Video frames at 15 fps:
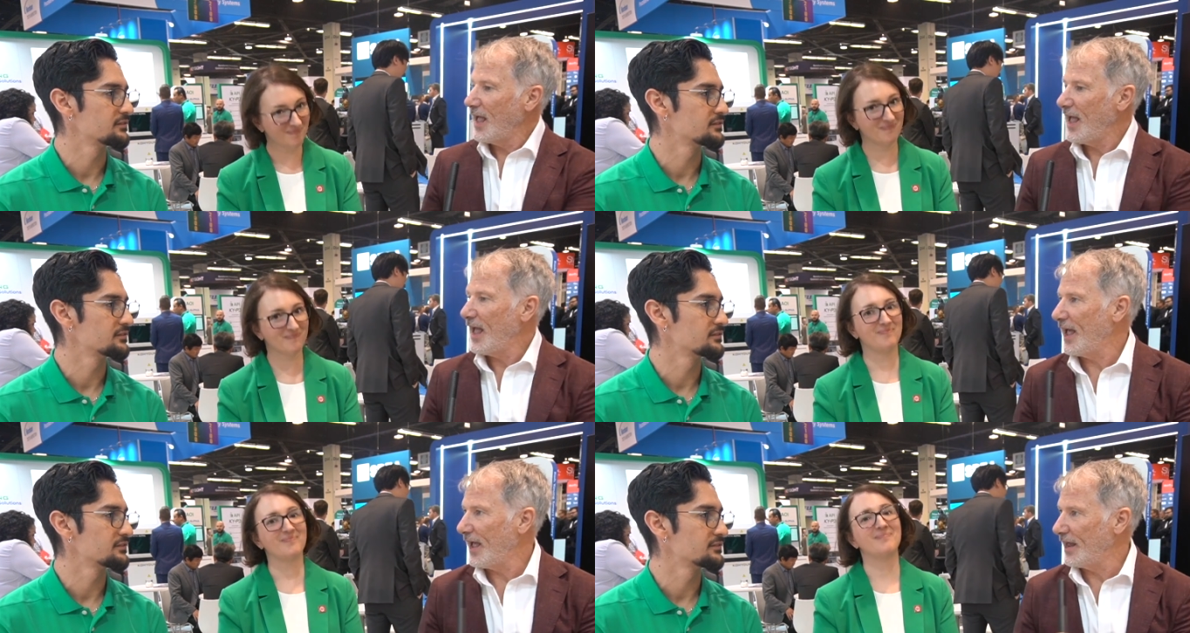
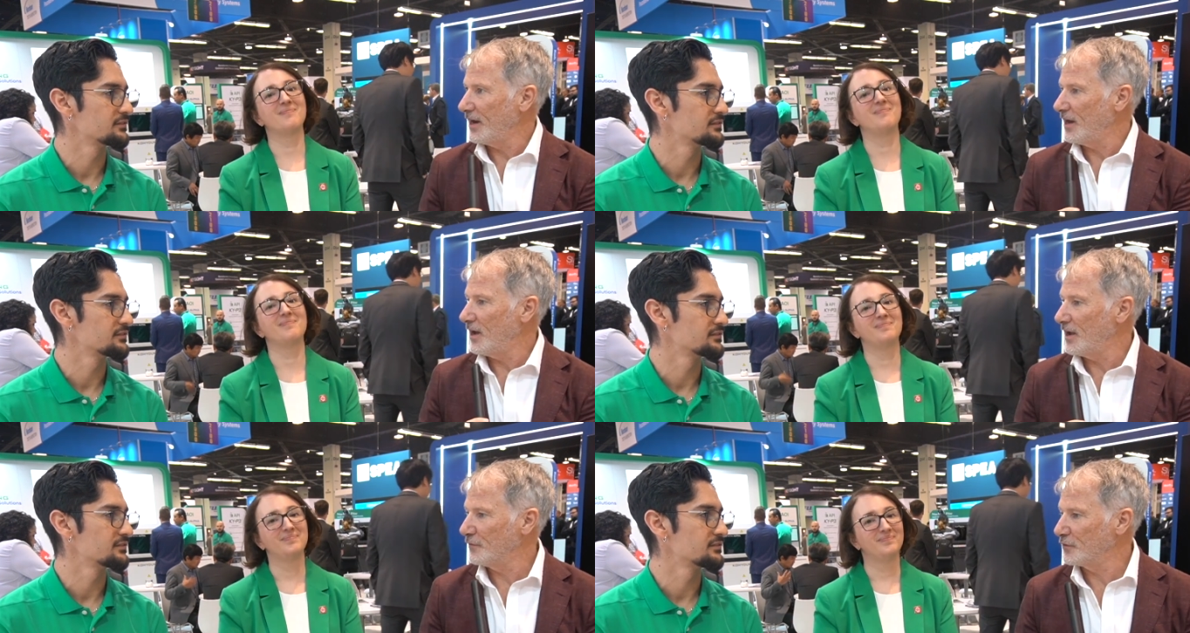Speaker 1: and
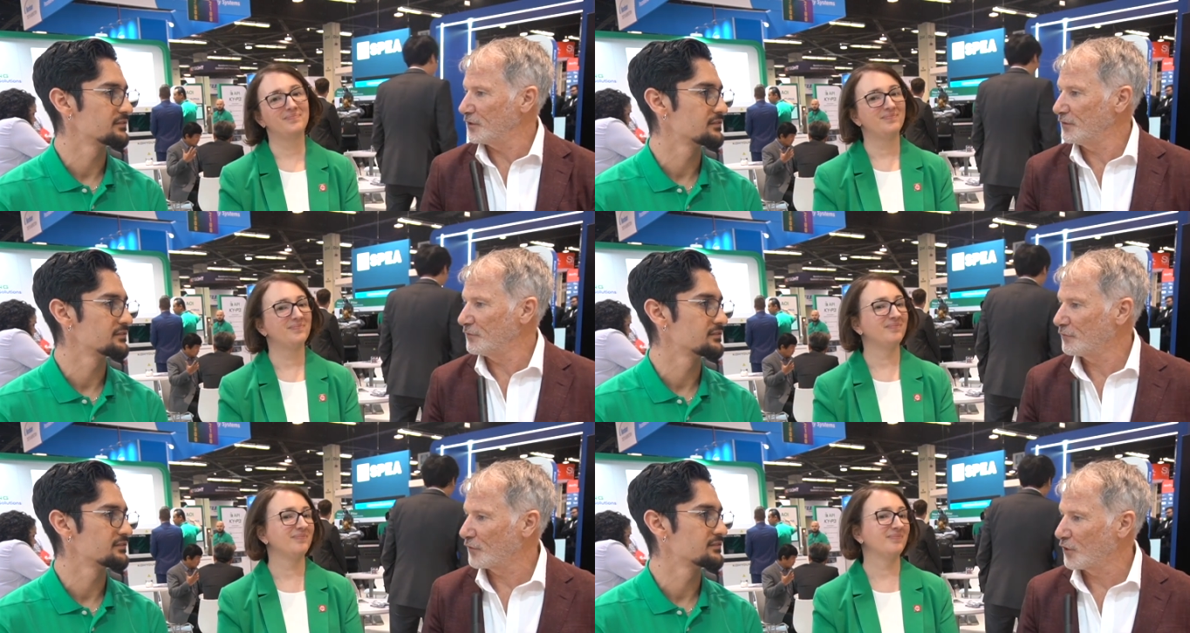
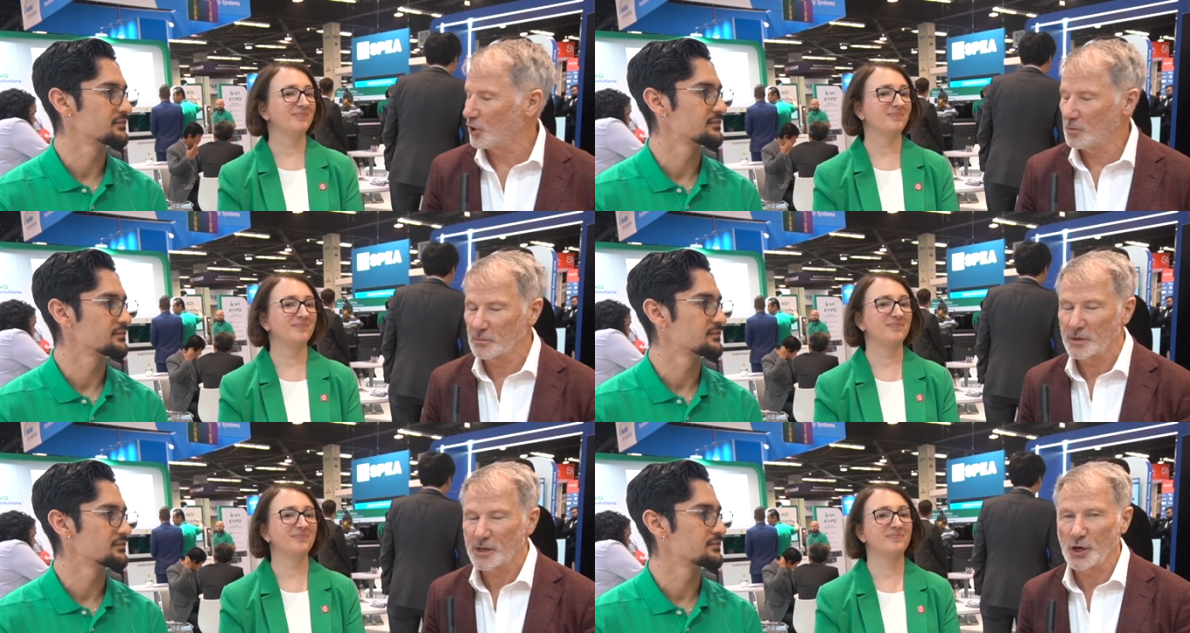Ivan
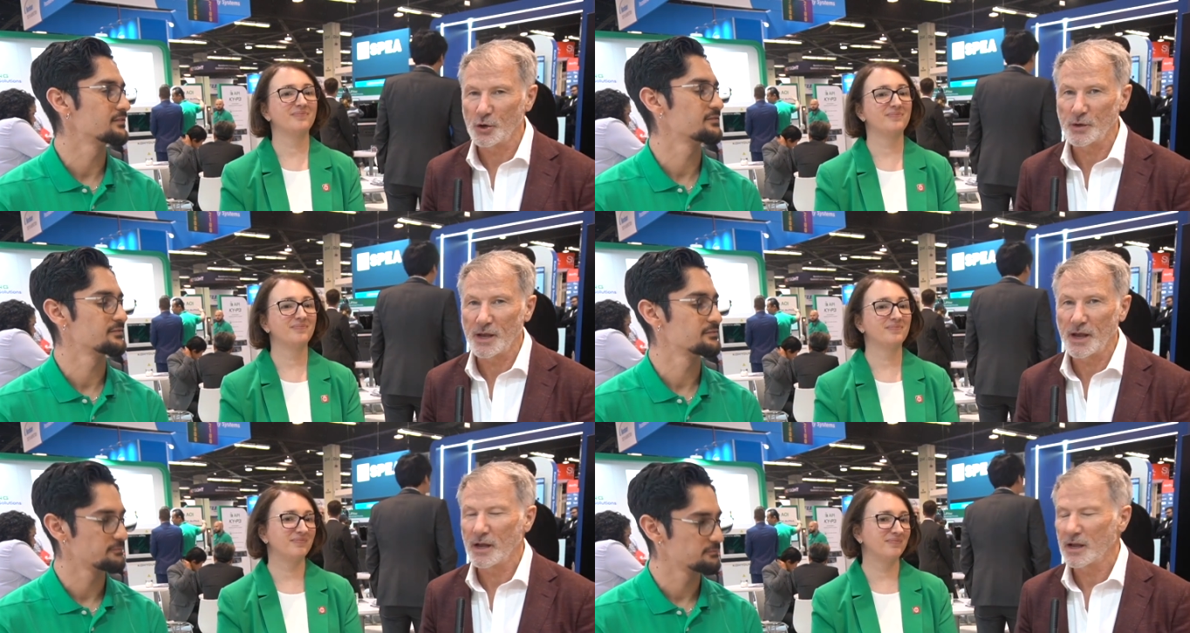from Koh
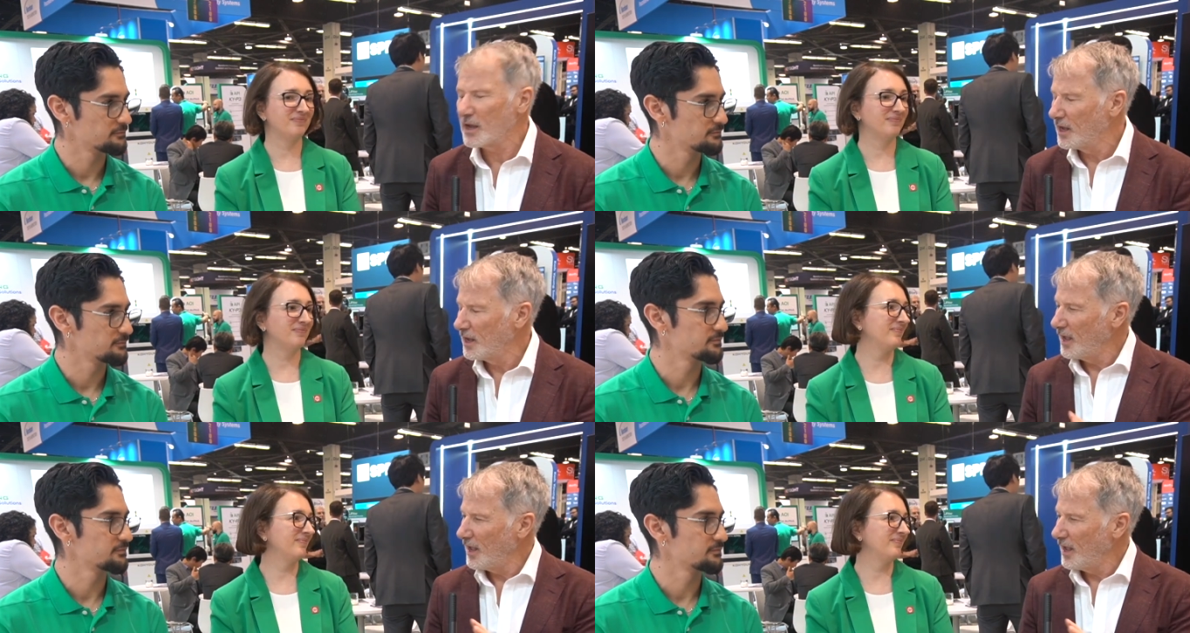Young.